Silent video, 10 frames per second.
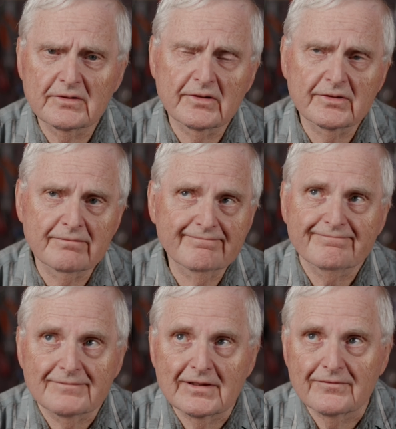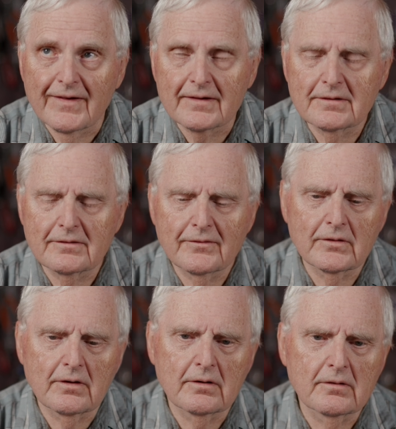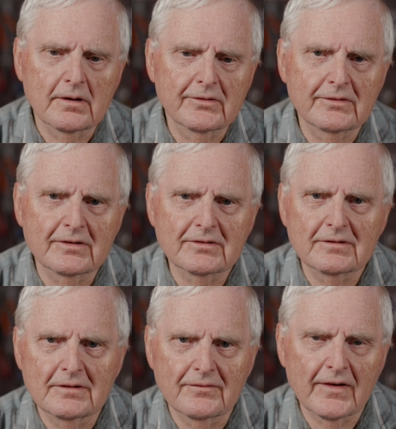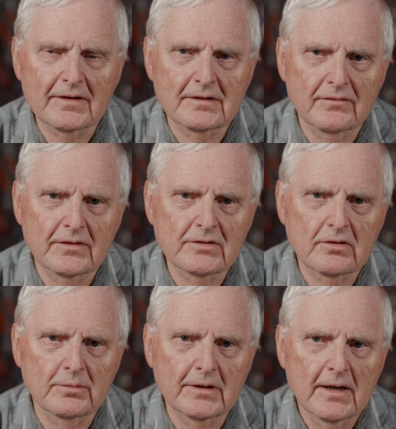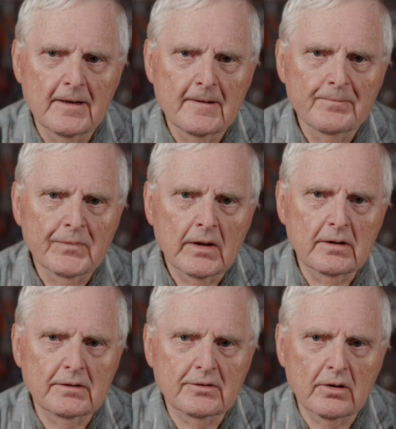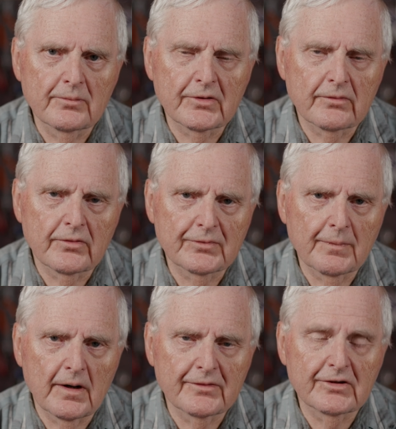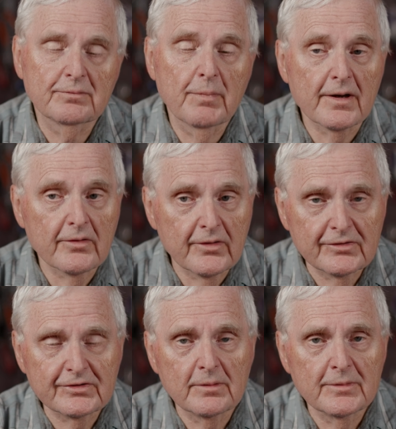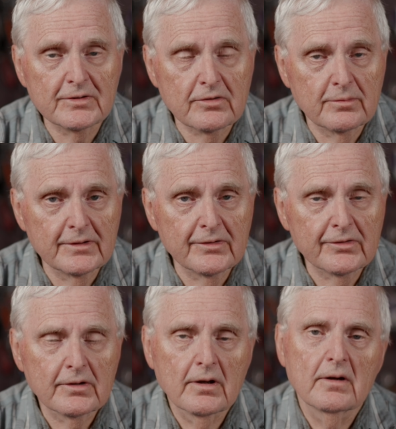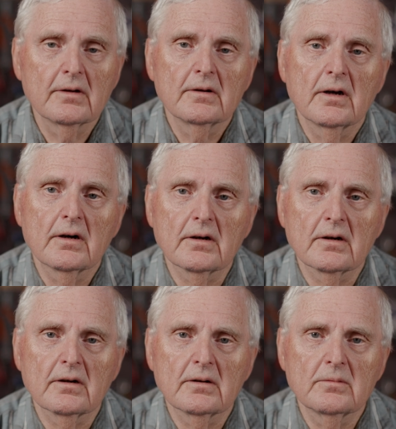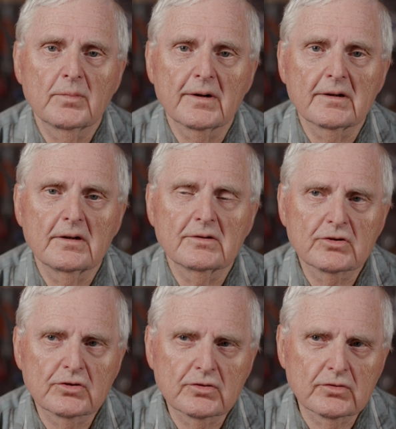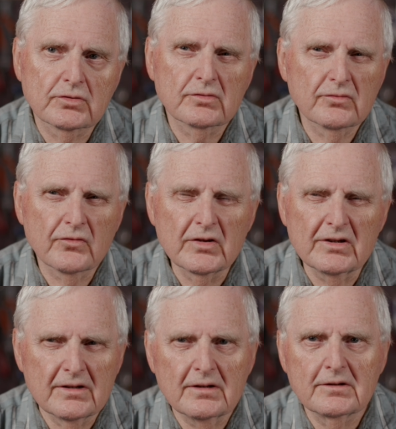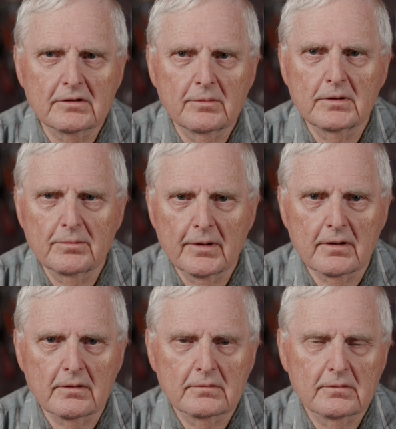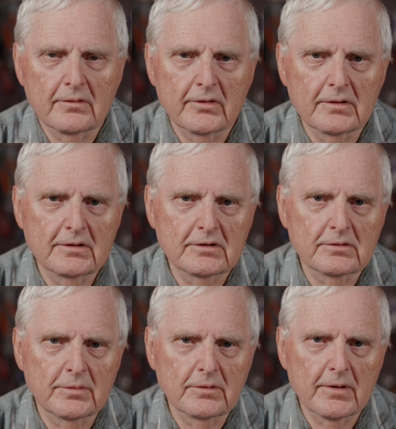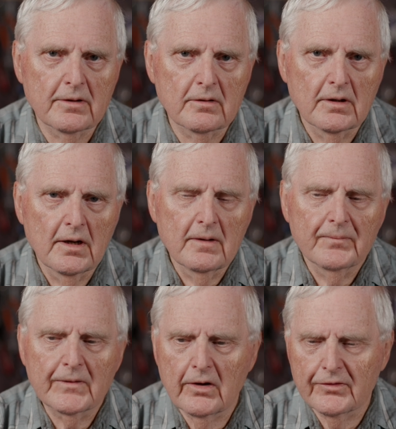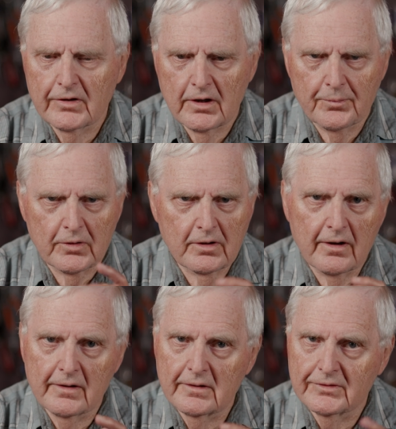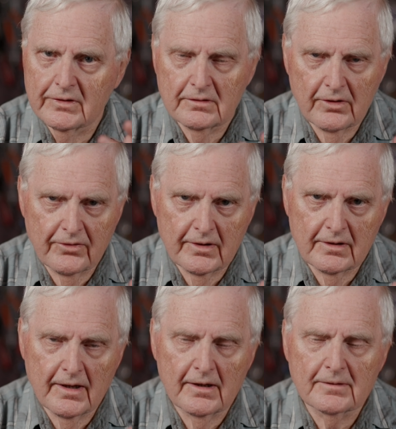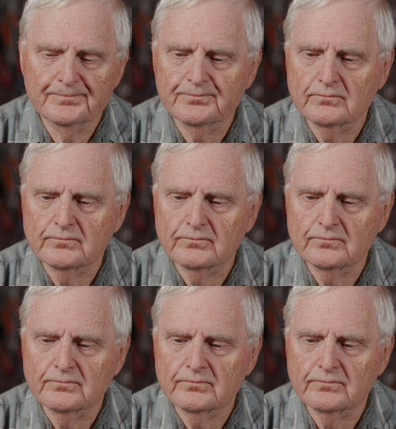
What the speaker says: just defective, It's just a defective instrument in terms of response. It's better than some instruments, but it really needs to be better. It really needs to be better because upper clarions tend to thin out.